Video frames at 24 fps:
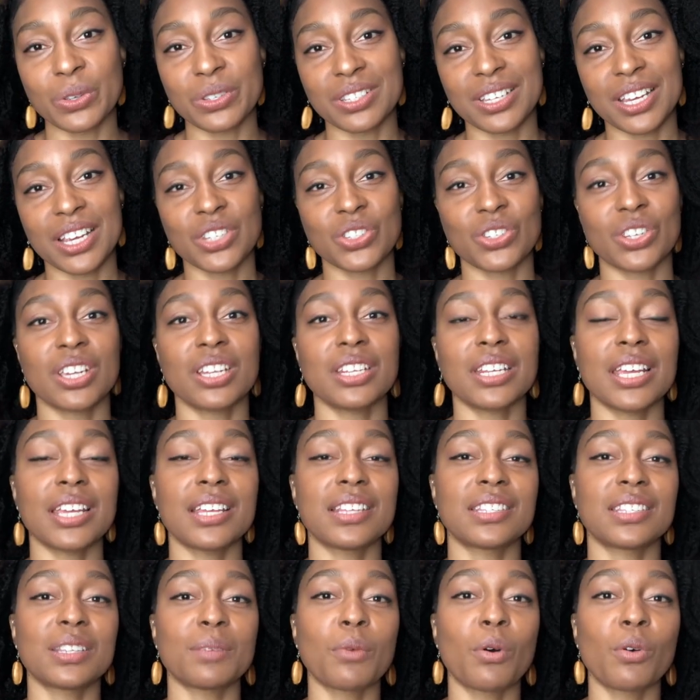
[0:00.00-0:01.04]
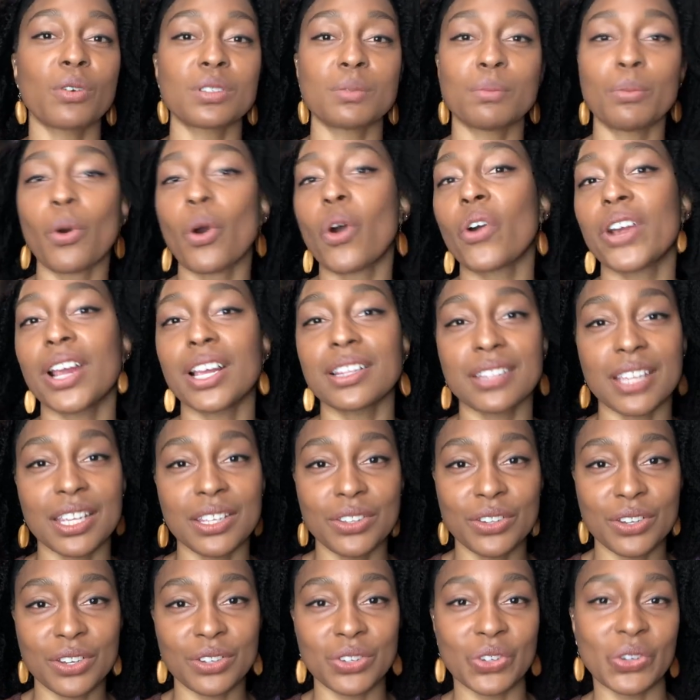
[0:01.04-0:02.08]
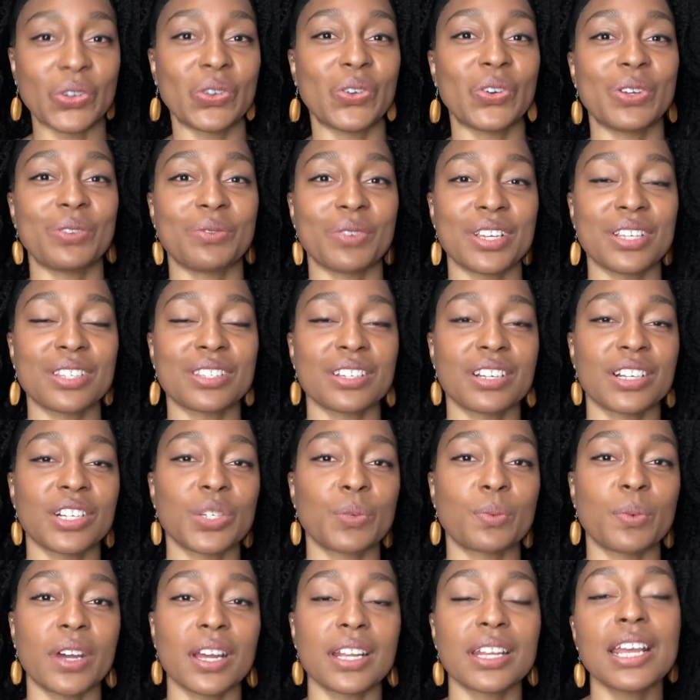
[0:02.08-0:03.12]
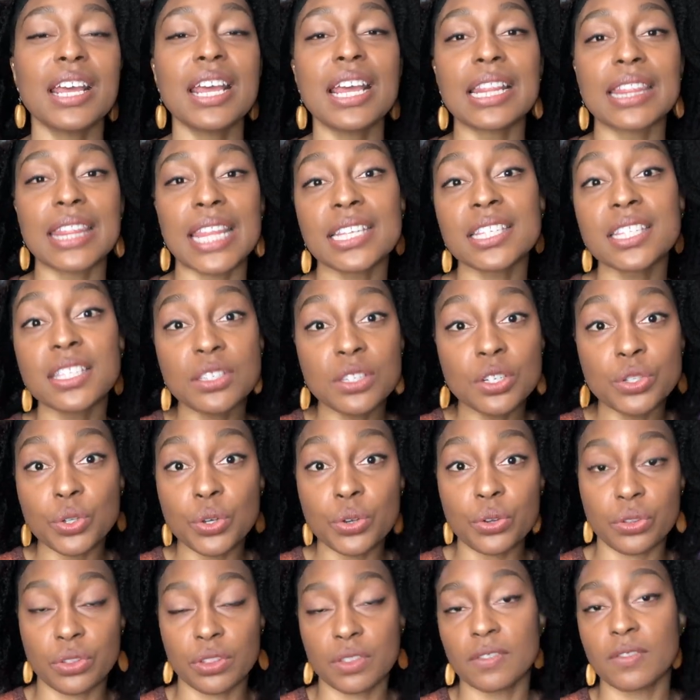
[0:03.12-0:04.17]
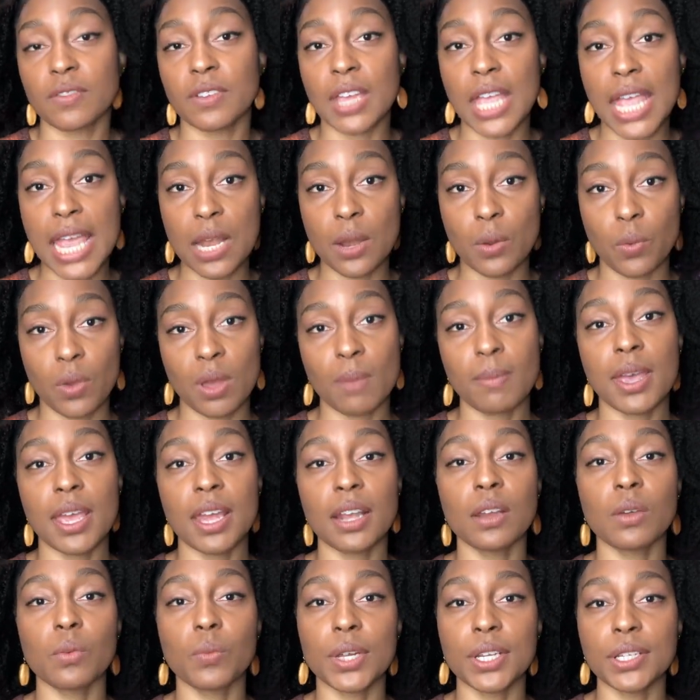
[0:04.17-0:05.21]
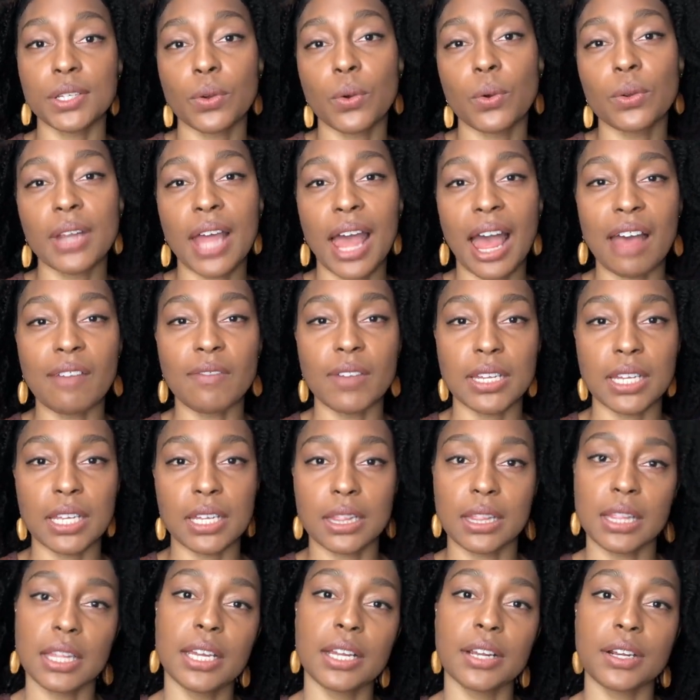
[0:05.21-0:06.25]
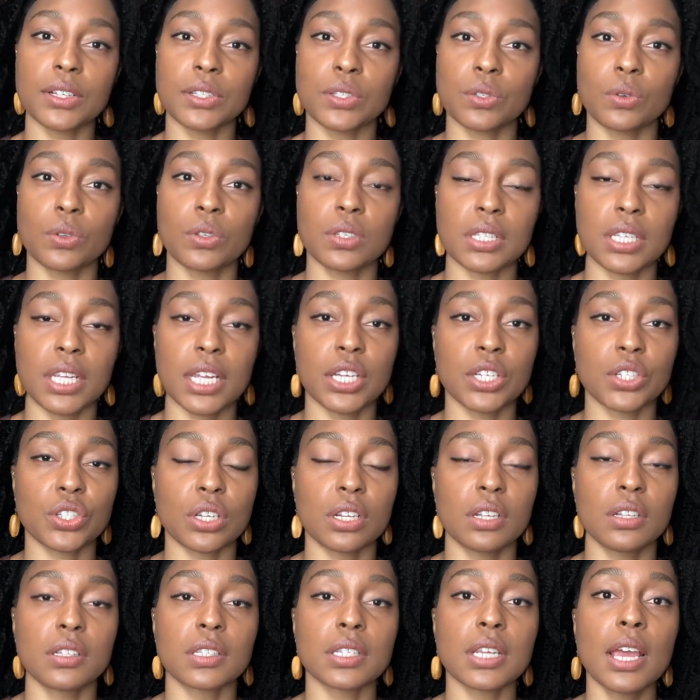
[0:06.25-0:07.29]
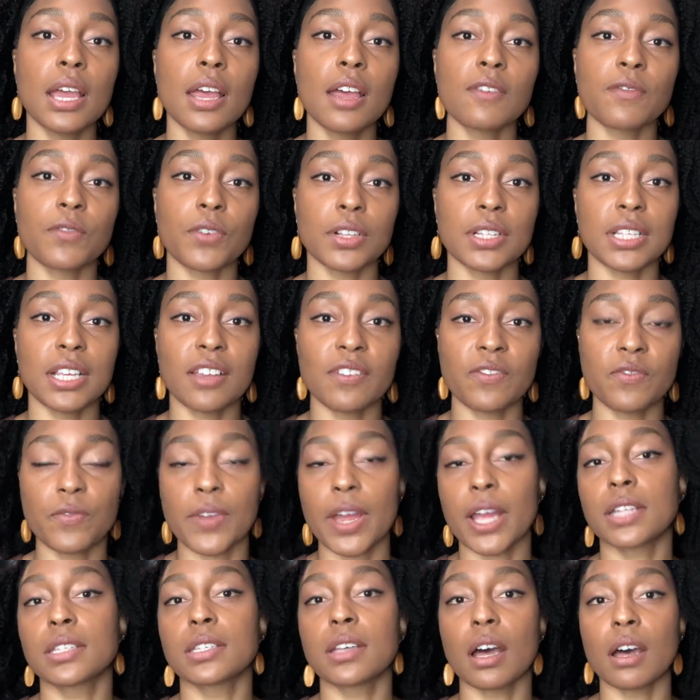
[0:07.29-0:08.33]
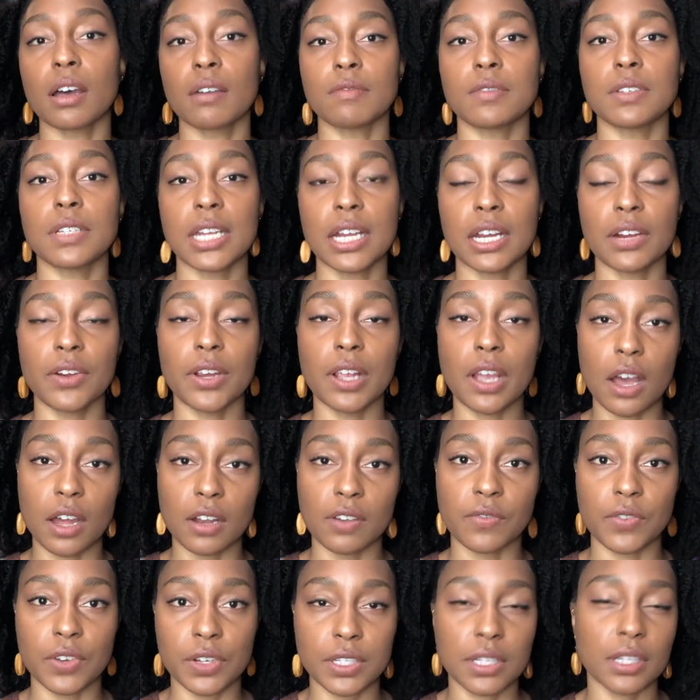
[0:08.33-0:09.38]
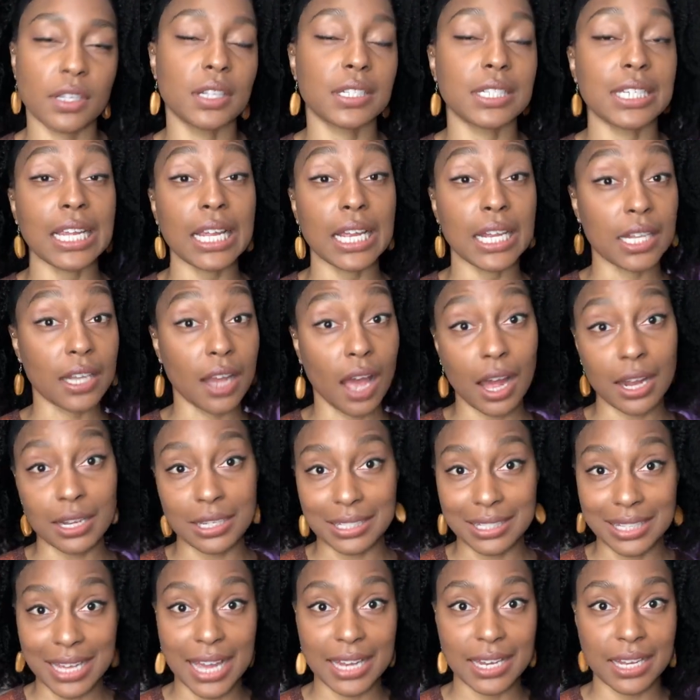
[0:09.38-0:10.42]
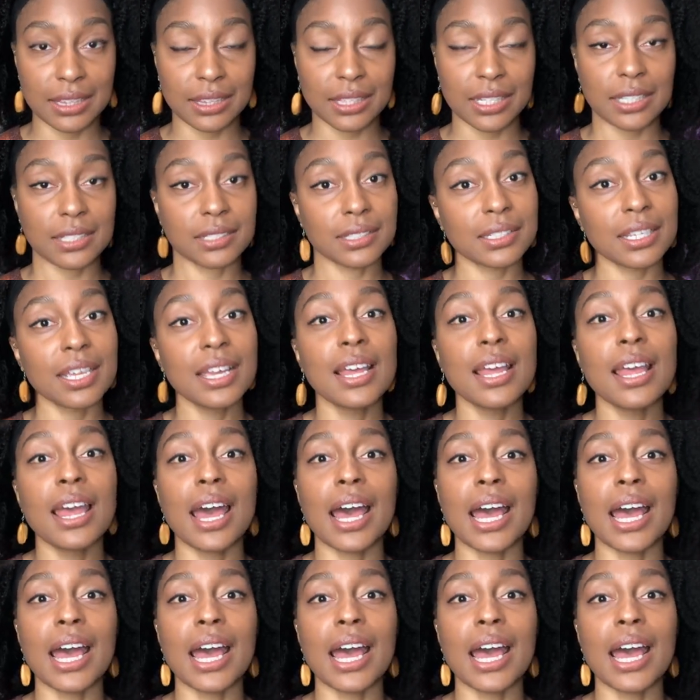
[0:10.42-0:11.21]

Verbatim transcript: association is the most boring thing you can do in research, but this is the truth. In women, we don't have any clear associations for the effect of dairy on fertility, not yet at least.